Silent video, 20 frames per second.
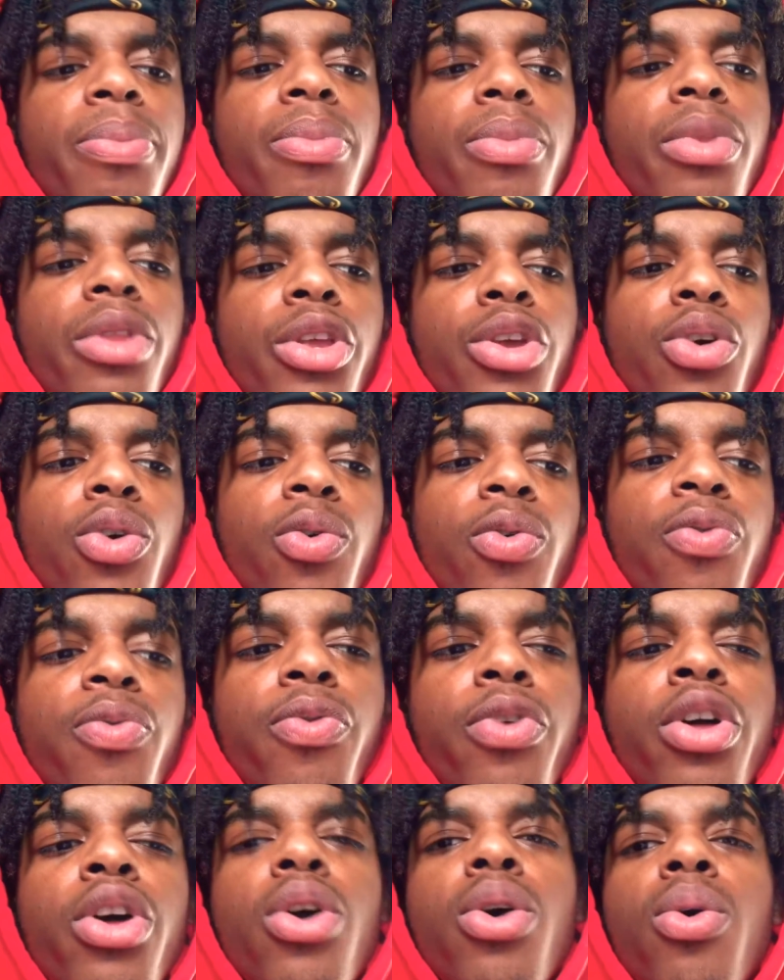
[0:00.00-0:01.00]
you
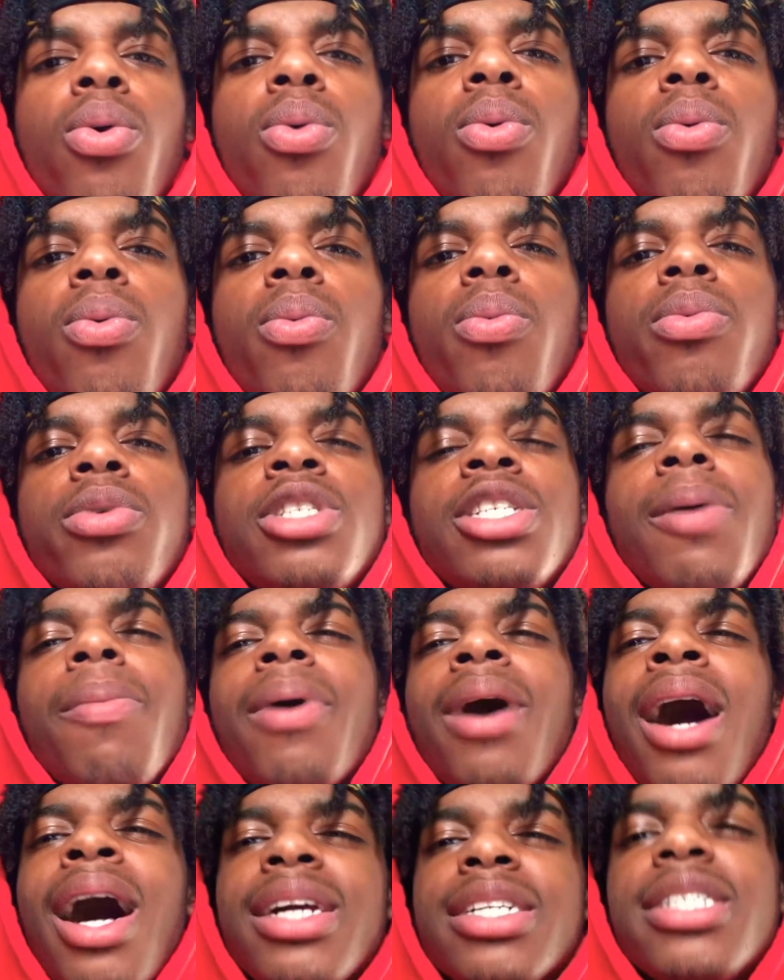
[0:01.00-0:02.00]
feel
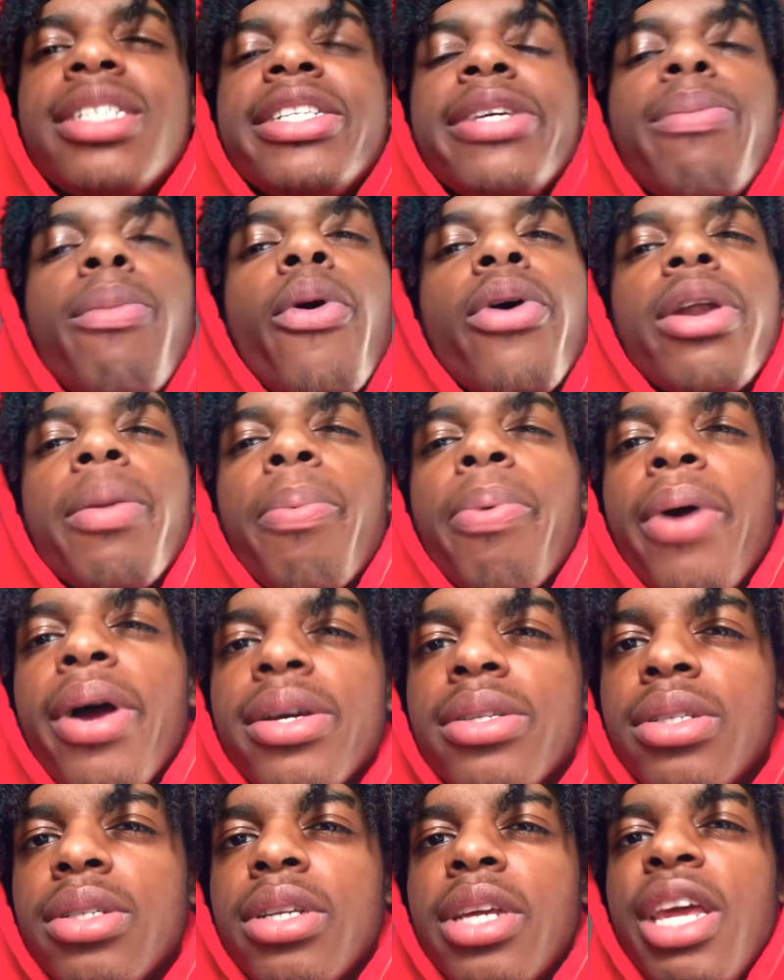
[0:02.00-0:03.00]
subconsciously more
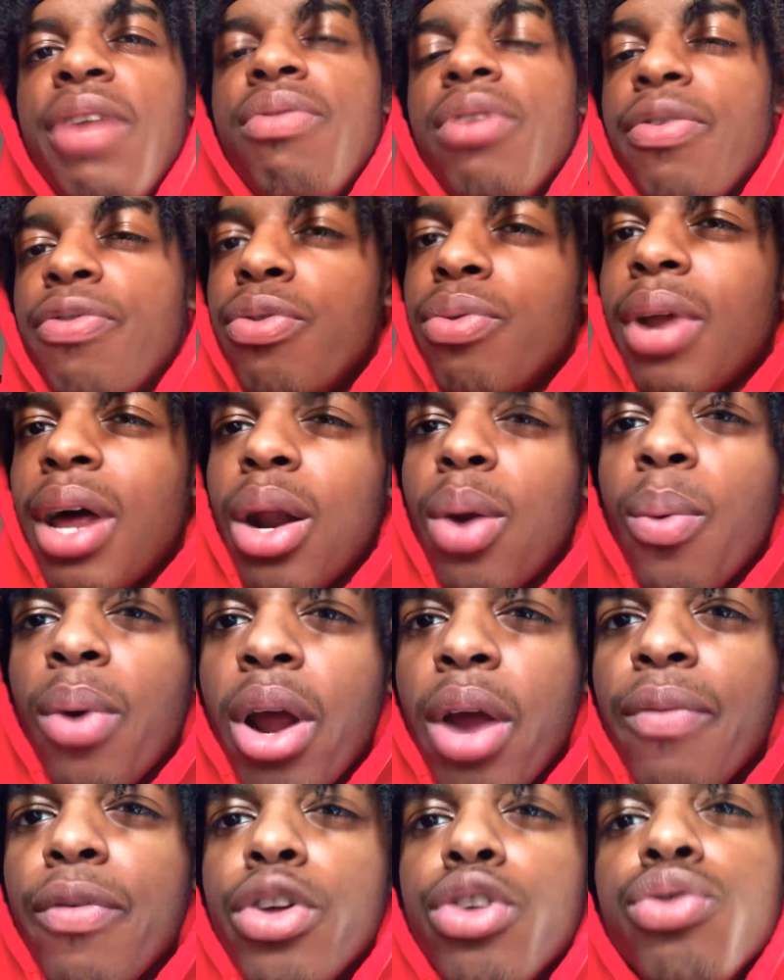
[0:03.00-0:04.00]
depressed. Even if you're not aware
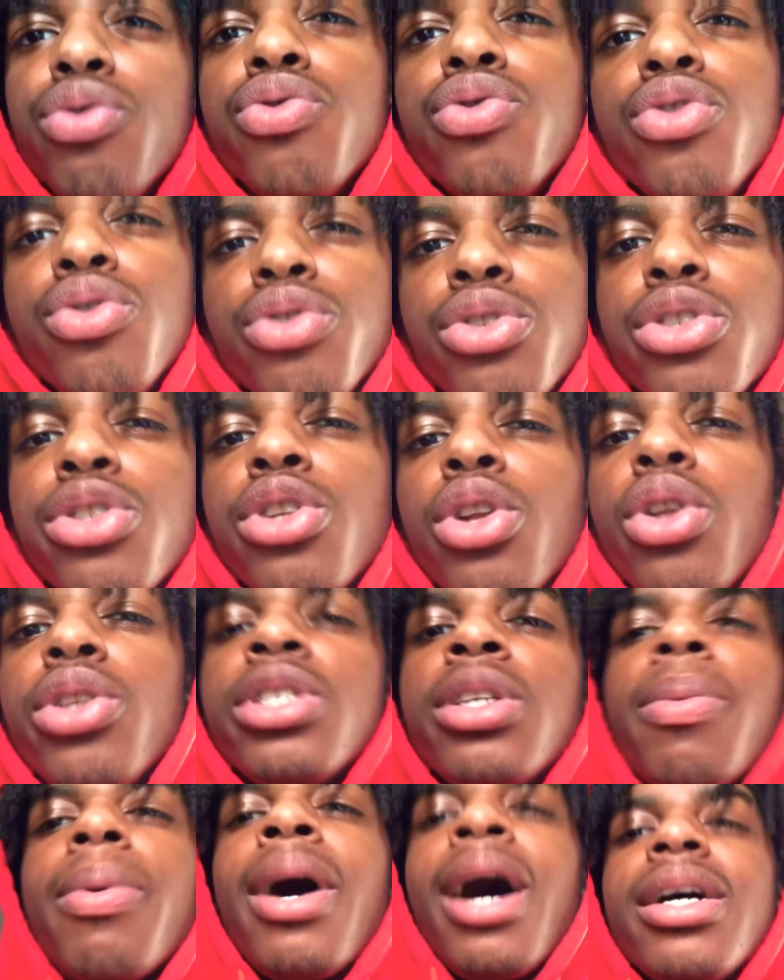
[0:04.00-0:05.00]
of it, you you
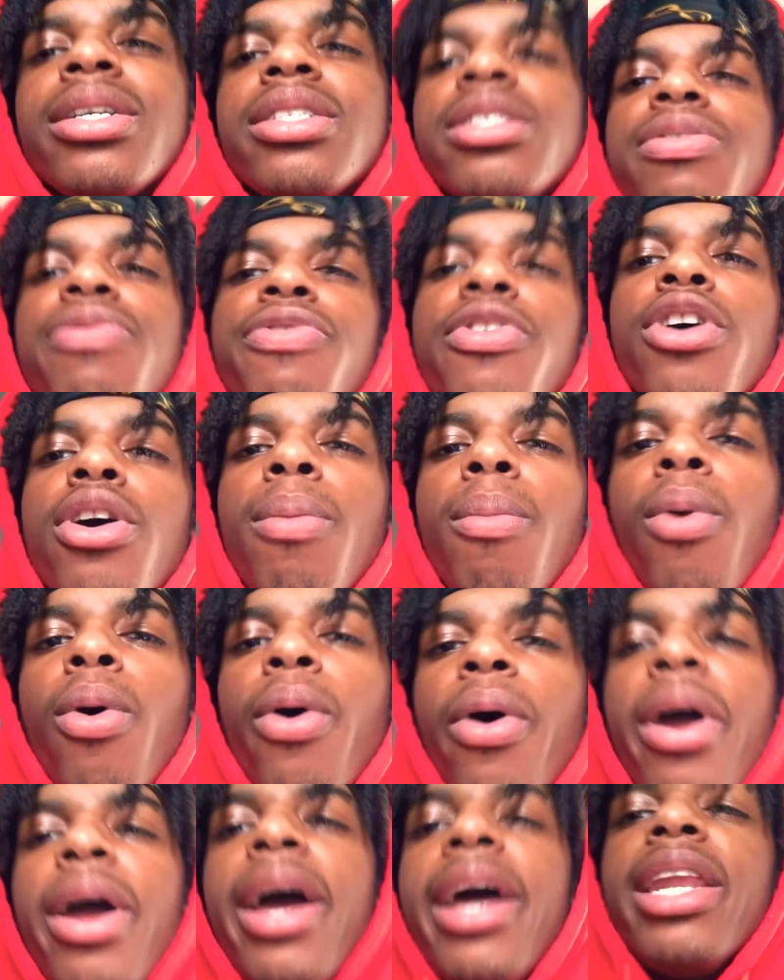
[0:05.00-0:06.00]
subconsciously feel
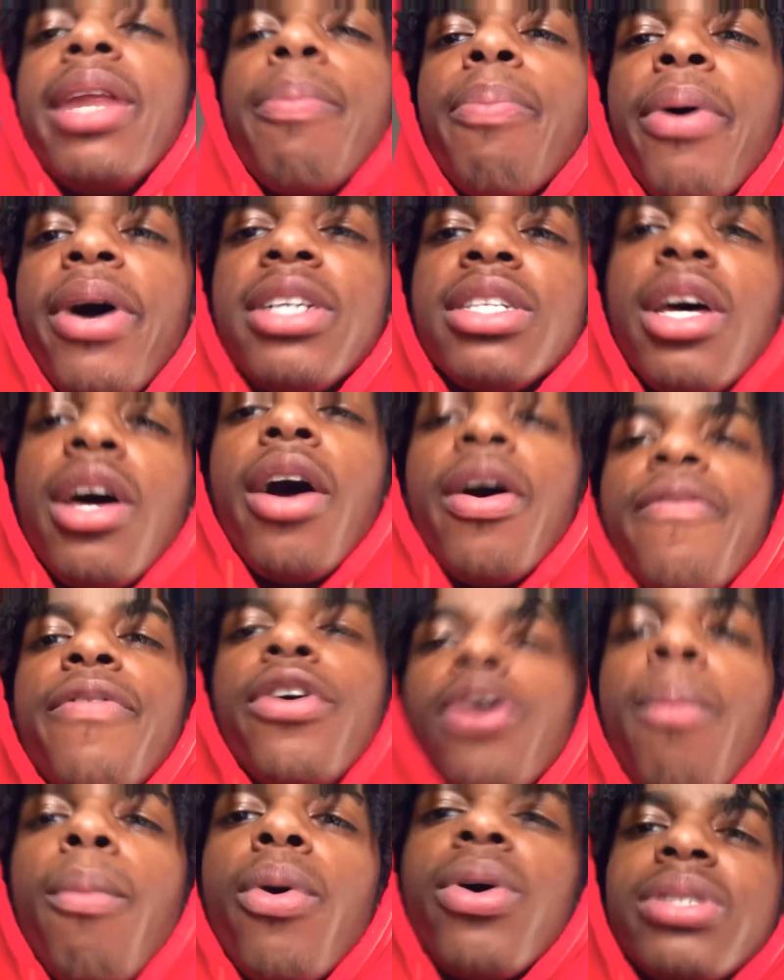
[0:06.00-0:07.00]
more depressed,
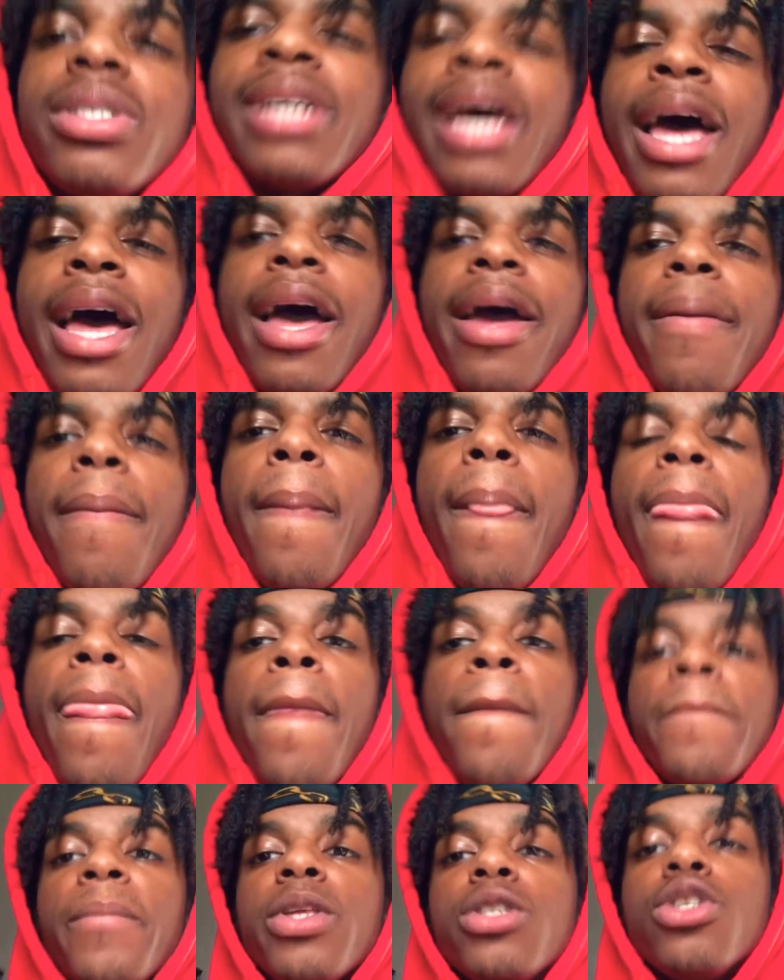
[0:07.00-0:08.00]
feel more sad.
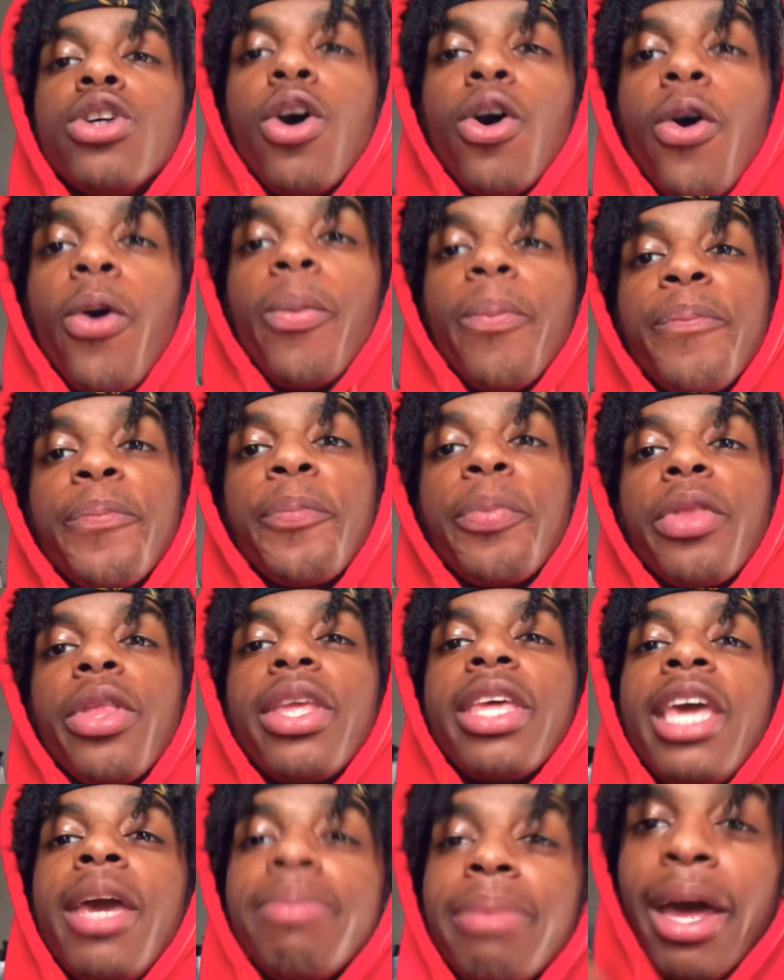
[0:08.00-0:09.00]
So
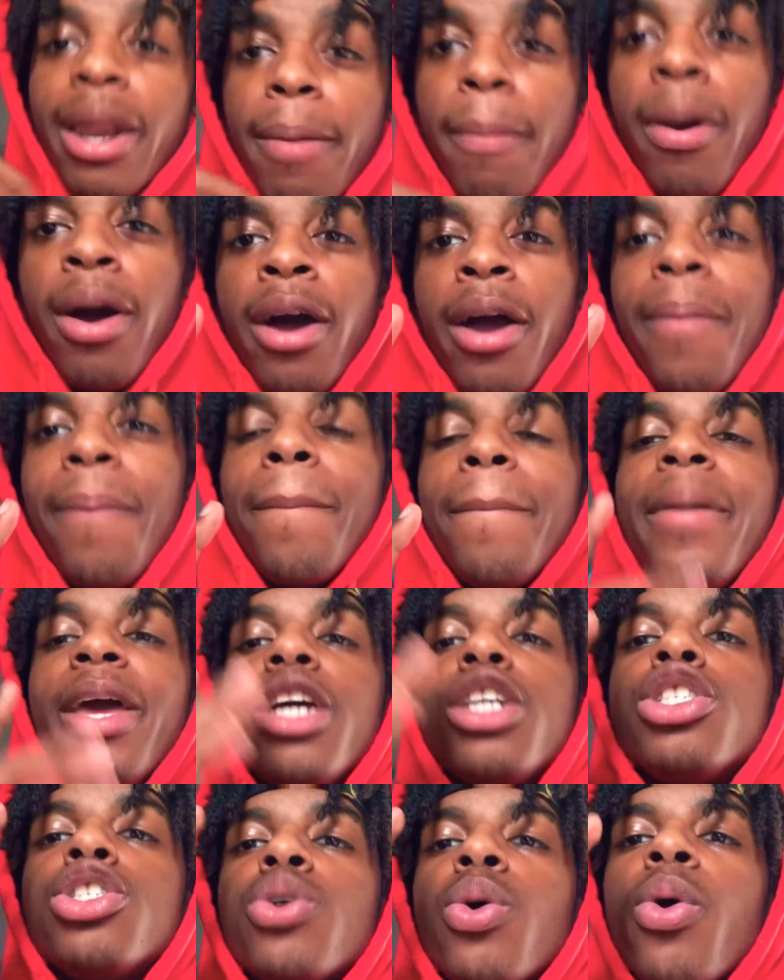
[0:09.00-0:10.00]
keep that in mind. Make
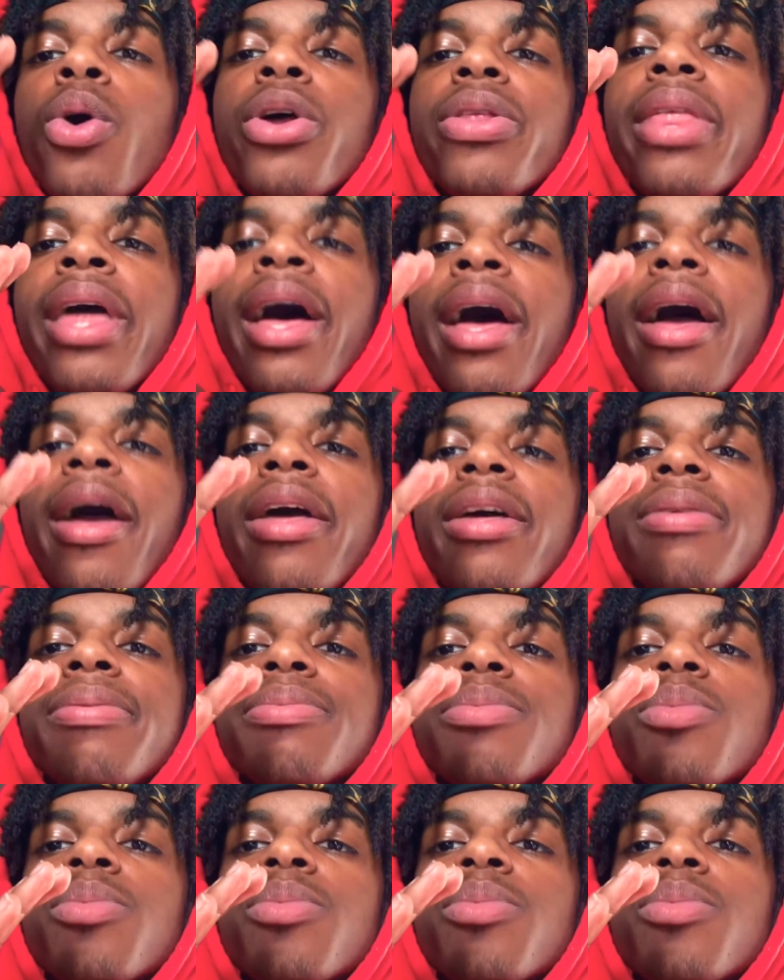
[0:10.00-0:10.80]
sure that